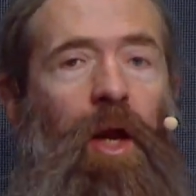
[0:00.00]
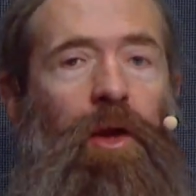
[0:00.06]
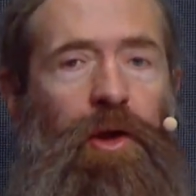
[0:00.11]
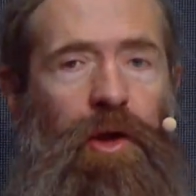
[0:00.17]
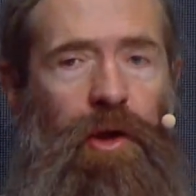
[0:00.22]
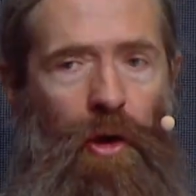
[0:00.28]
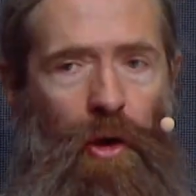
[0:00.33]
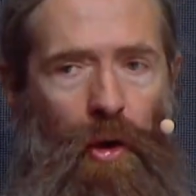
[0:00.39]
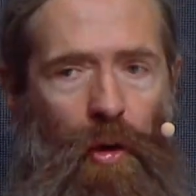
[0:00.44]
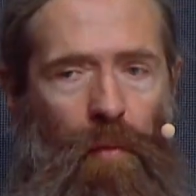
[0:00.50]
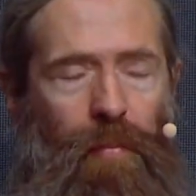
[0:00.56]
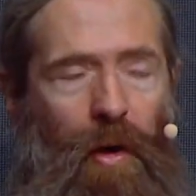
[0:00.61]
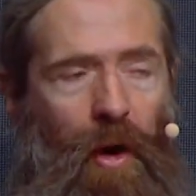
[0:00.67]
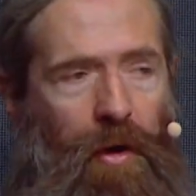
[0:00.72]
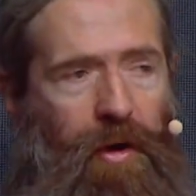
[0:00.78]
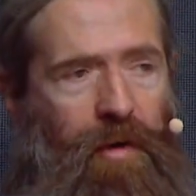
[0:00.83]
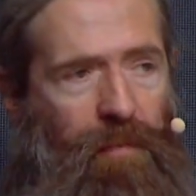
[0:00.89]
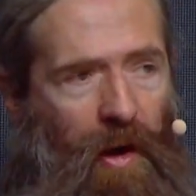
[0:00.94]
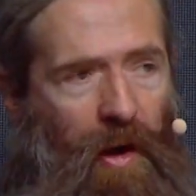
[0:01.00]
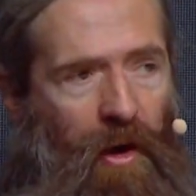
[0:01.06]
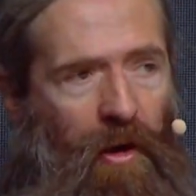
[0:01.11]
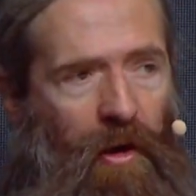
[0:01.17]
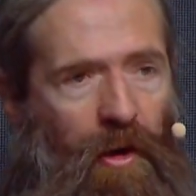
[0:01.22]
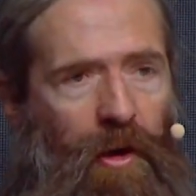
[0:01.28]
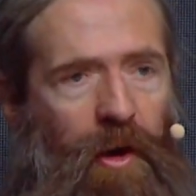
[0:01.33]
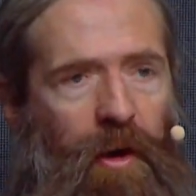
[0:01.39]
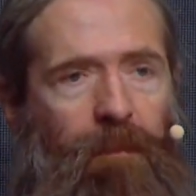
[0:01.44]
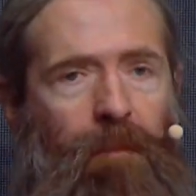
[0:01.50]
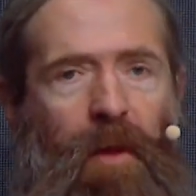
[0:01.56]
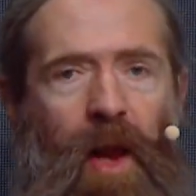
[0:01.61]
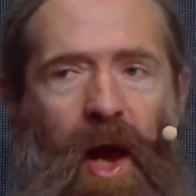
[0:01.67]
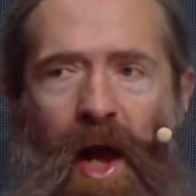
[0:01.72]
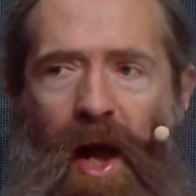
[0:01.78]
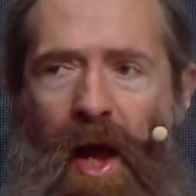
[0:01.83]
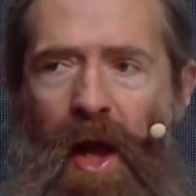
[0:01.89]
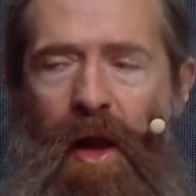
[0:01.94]
to postpone
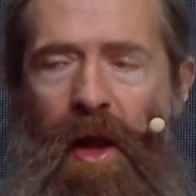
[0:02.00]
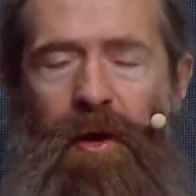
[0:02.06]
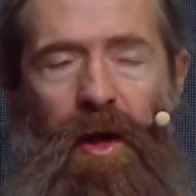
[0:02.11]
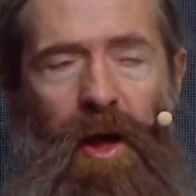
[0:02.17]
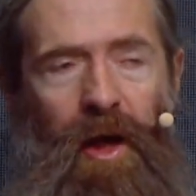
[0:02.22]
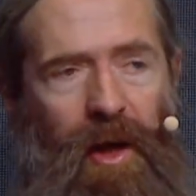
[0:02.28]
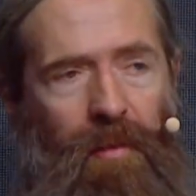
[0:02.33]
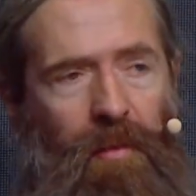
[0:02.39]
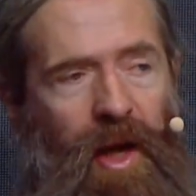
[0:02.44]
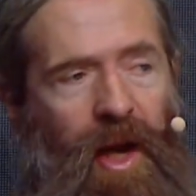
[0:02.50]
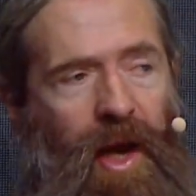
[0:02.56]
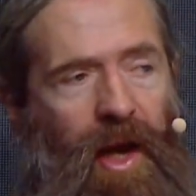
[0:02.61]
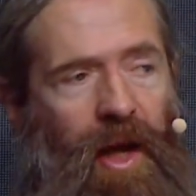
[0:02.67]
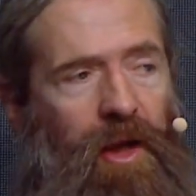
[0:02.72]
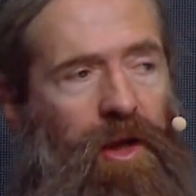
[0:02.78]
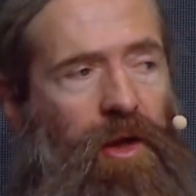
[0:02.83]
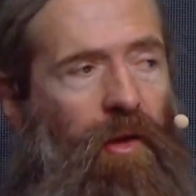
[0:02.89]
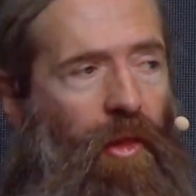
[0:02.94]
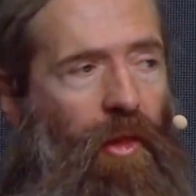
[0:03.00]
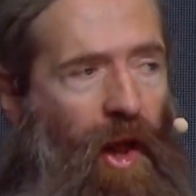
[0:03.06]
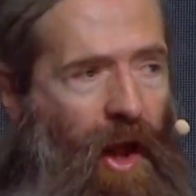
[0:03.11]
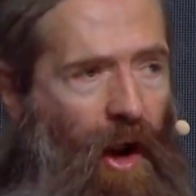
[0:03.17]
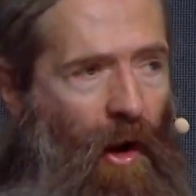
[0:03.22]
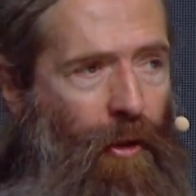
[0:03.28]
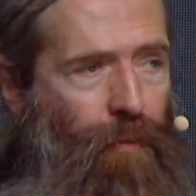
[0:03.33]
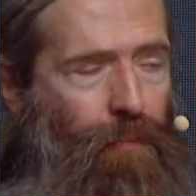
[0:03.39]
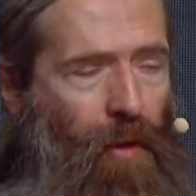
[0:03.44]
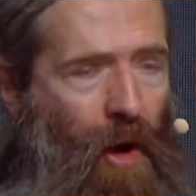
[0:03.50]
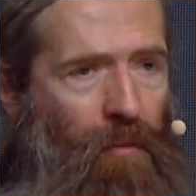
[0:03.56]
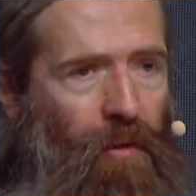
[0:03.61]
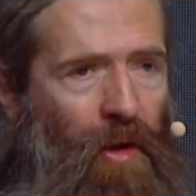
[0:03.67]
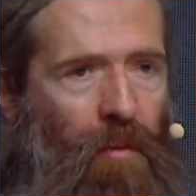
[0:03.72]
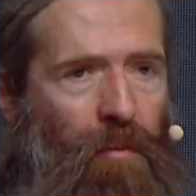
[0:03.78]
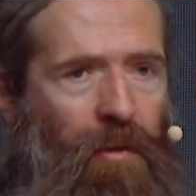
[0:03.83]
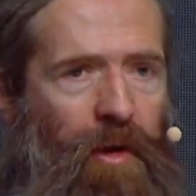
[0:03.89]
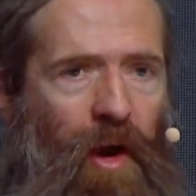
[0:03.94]
and eliminate the health
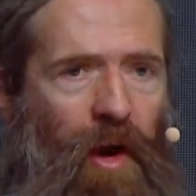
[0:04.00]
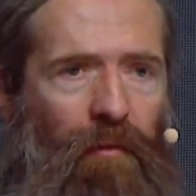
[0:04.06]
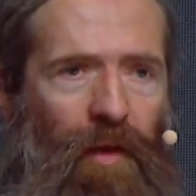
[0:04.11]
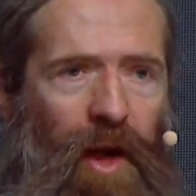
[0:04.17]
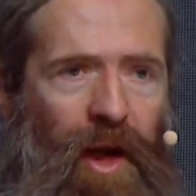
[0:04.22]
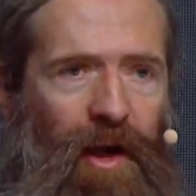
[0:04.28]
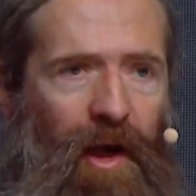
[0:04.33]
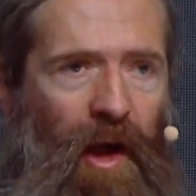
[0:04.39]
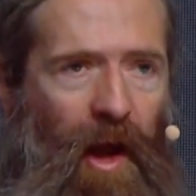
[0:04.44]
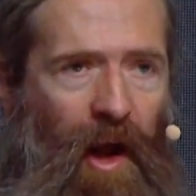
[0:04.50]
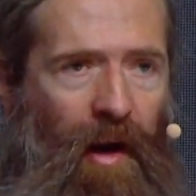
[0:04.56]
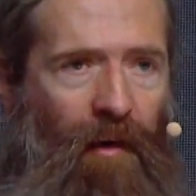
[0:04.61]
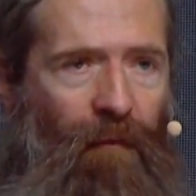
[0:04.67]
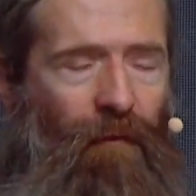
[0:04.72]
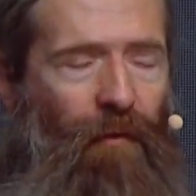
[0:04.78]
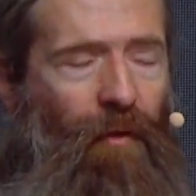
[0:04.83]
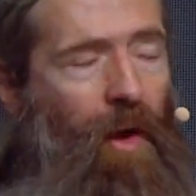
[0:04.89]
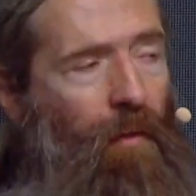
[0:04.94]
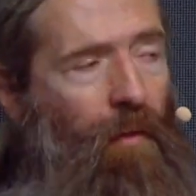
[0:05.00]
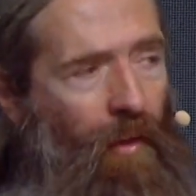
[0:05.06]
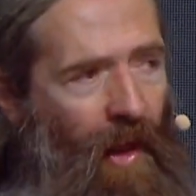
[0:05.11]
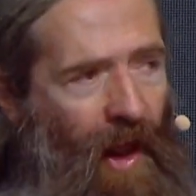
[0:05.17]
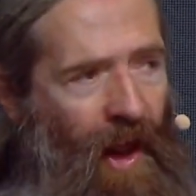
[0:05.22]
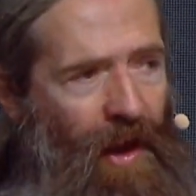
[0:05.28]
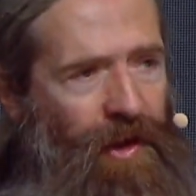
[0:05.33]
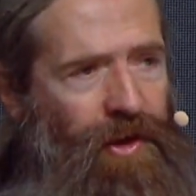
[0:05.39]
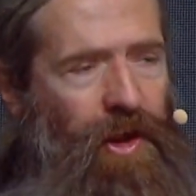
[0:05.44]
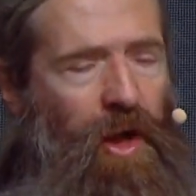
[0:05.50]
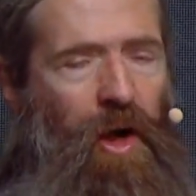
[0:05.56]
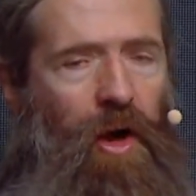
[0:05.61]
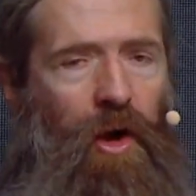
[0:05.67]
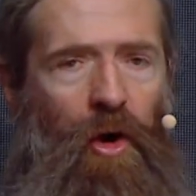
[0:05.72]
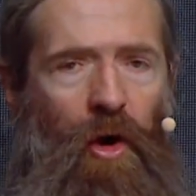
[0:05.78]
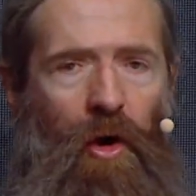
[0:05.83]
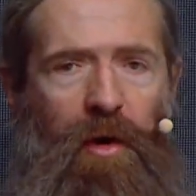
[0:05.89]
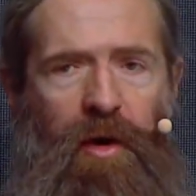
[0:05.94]
problems of late life that
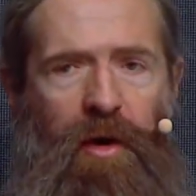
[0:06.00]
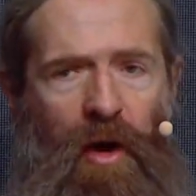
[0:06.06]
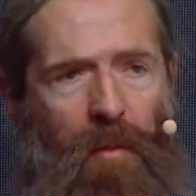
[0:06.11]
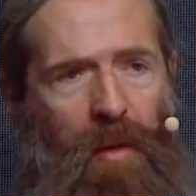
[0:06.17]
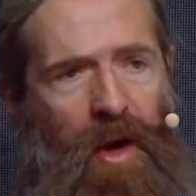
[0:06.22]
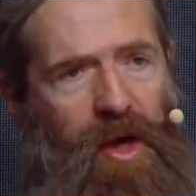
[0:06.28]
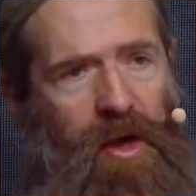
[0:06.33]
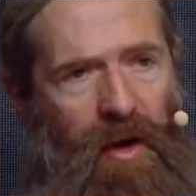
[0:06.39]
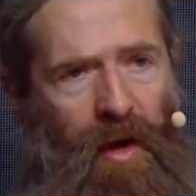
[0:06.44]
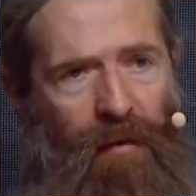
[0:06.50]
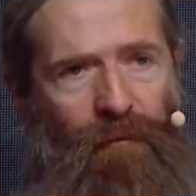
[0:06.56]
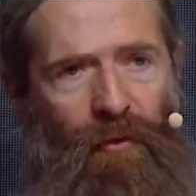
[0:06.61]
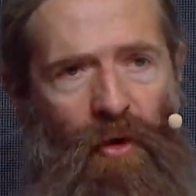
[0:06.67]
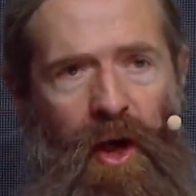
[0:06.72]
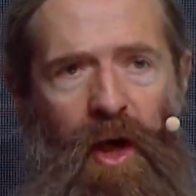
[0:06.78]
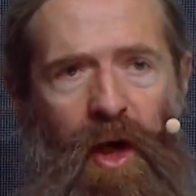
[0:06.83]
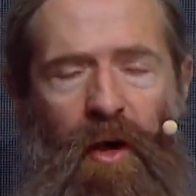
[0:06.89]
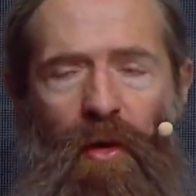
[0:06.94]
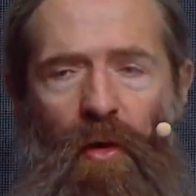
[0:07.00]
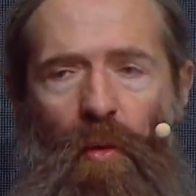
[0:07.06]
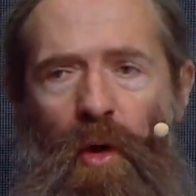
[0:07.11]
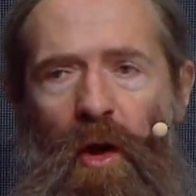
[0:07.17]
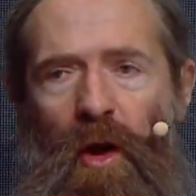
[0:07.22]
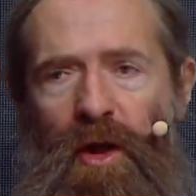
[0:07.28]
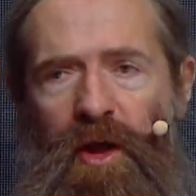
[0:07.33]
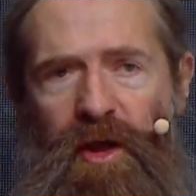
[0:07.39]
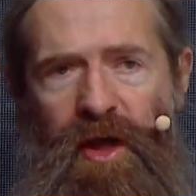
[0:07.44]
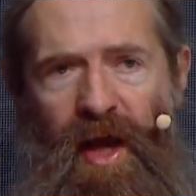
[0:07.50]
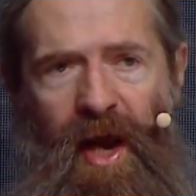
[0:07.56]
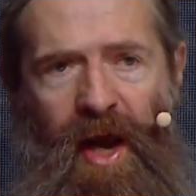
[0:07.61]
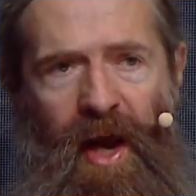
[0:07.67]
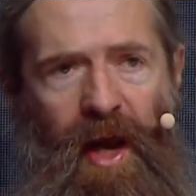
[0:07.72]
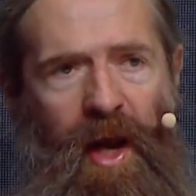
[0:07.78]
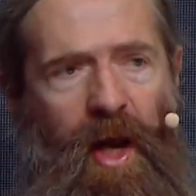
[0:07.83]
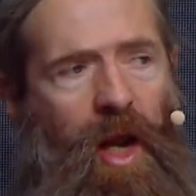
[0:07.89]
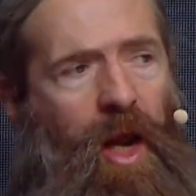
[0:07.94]
cause so much suffering in the world
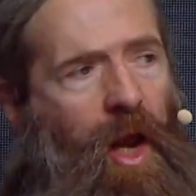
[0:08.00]
today,